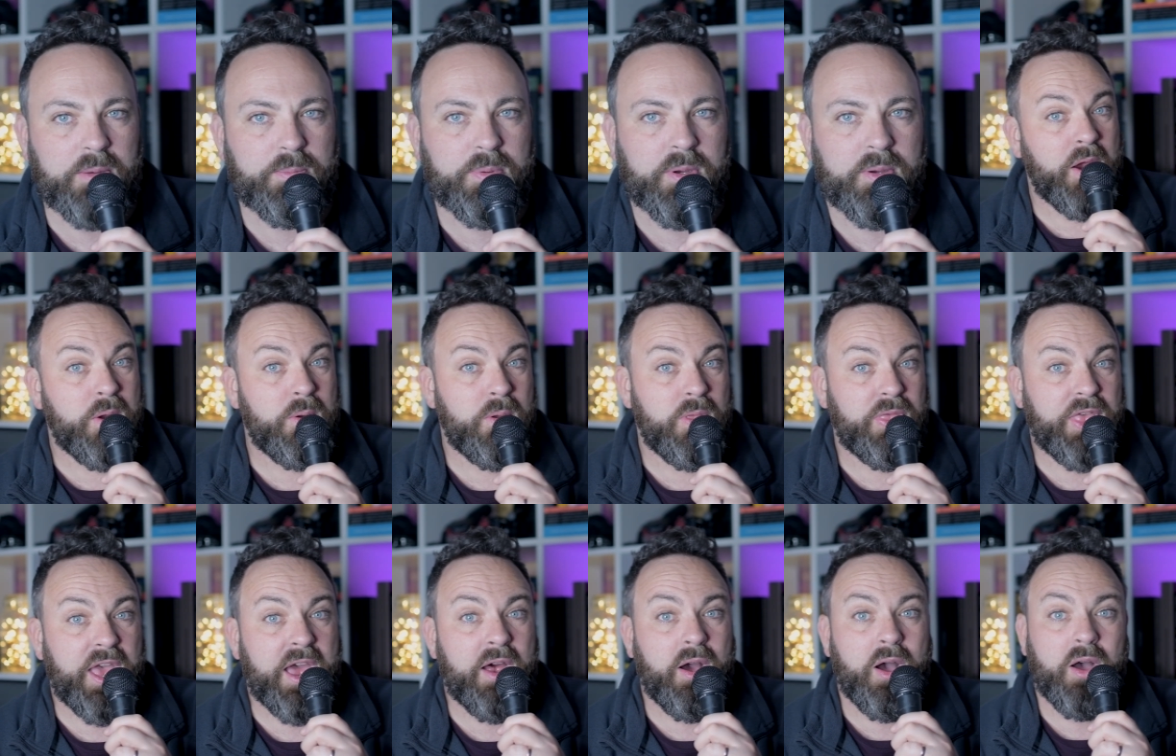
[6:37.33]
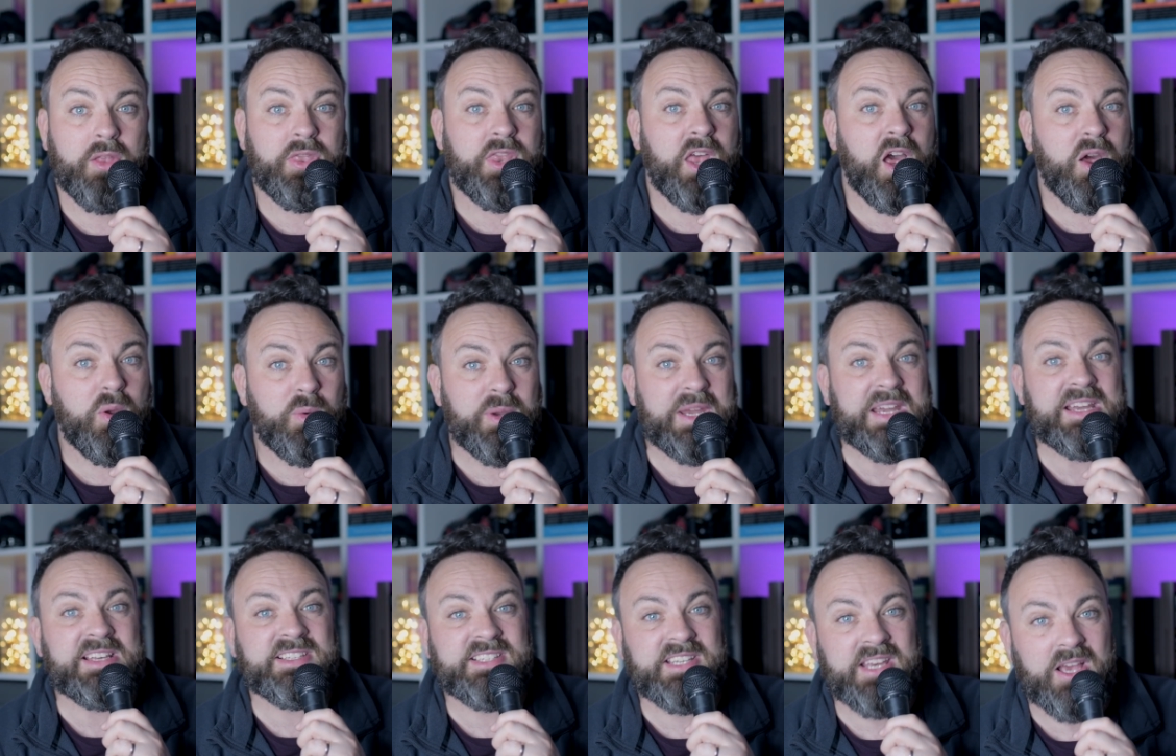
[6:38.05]
So there are no
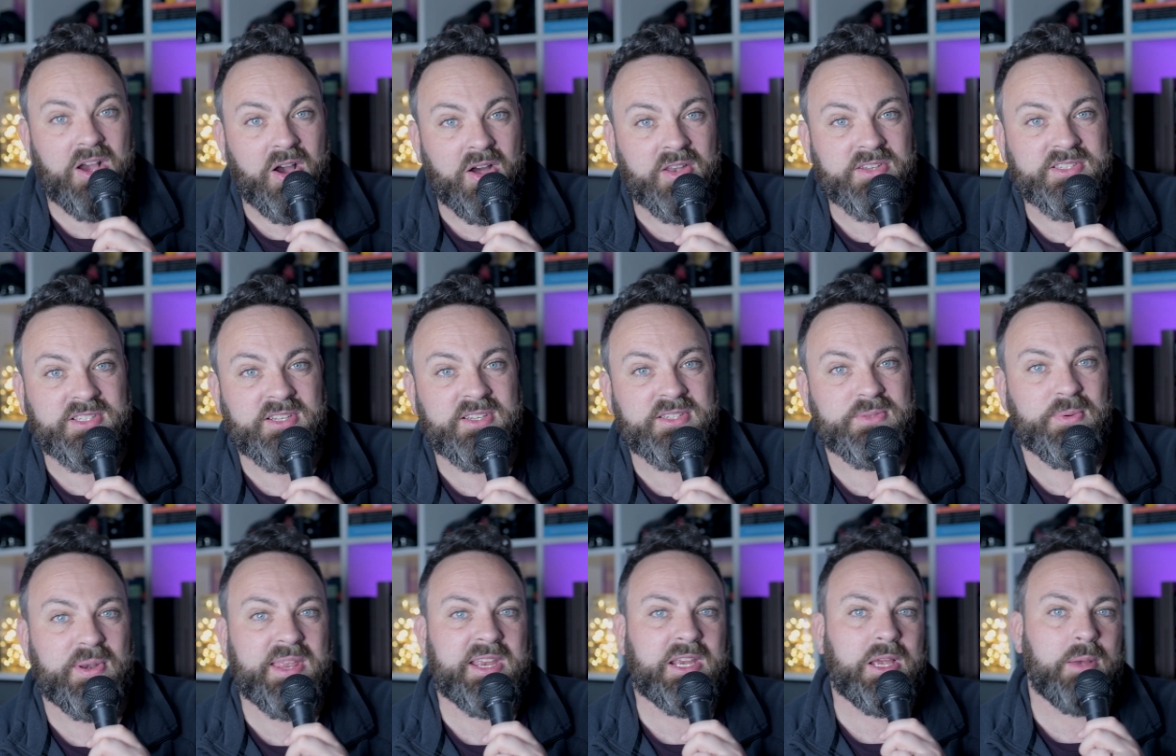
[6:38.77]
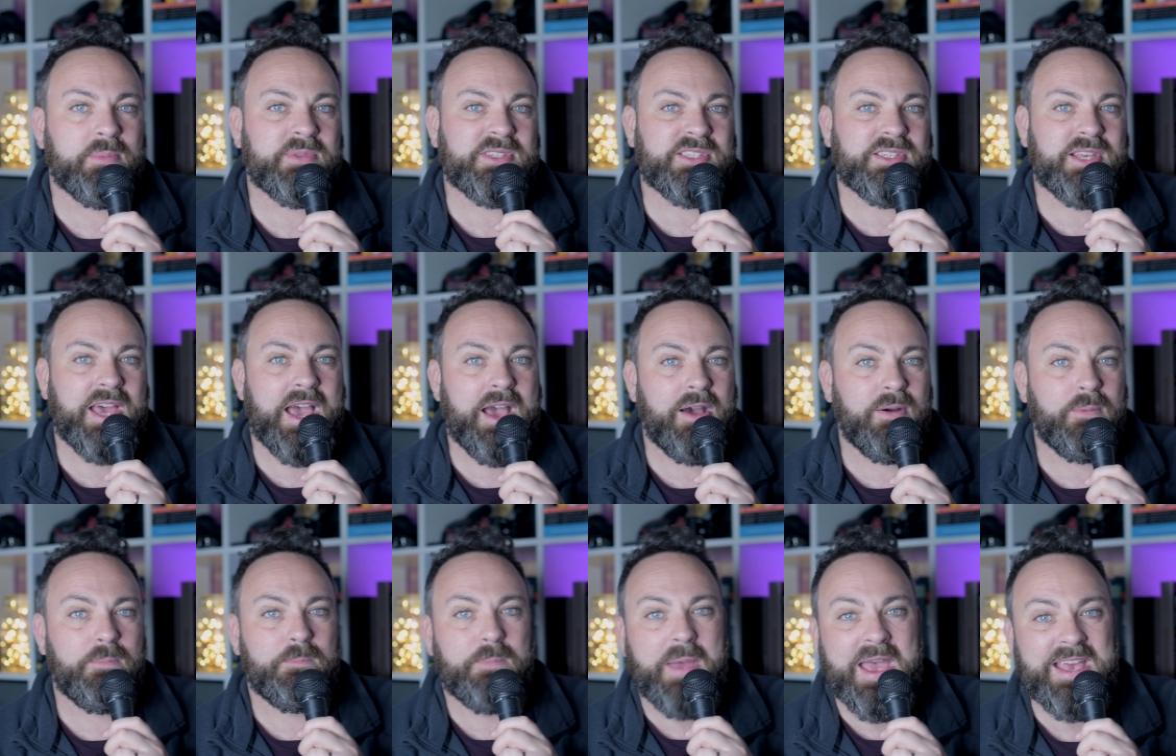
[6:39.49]
easy answers when it comes to
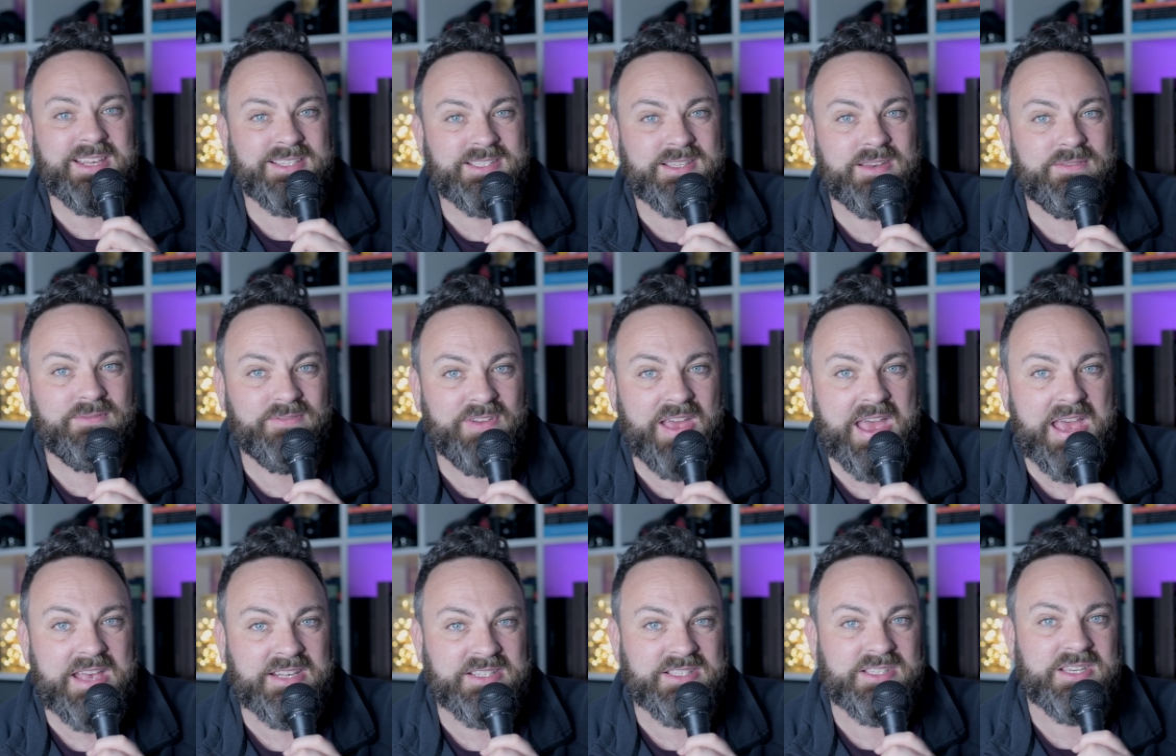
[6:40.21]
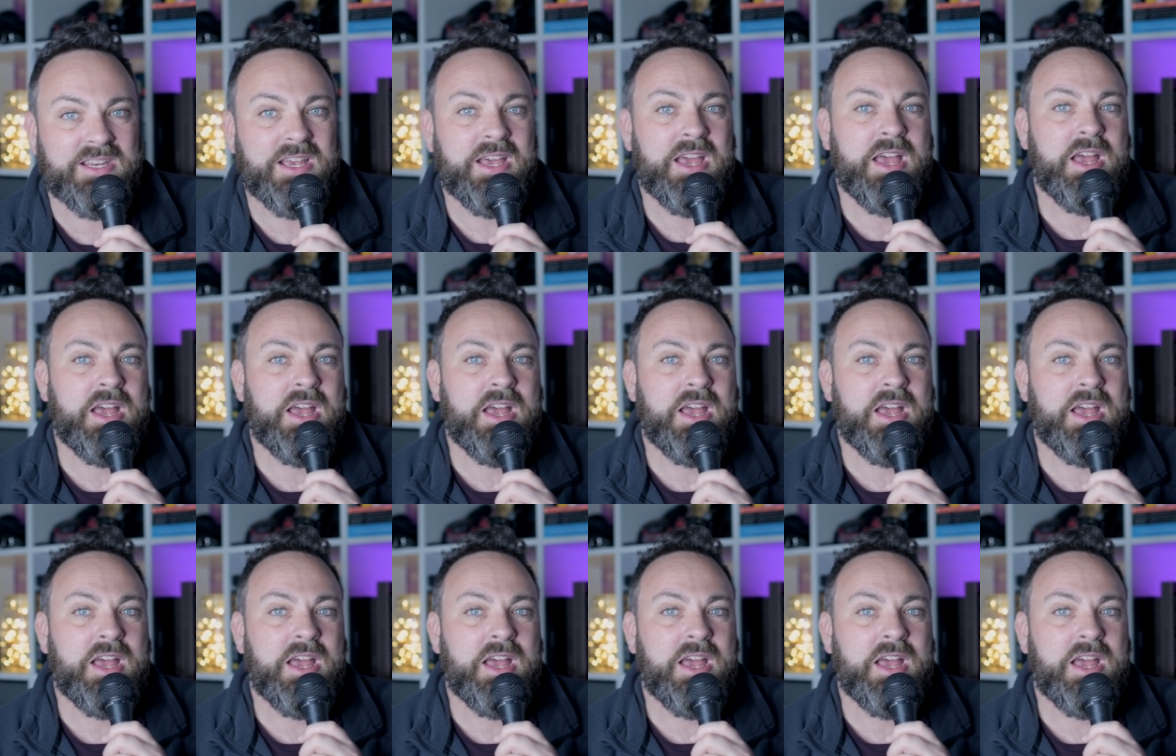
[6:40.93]
how best invest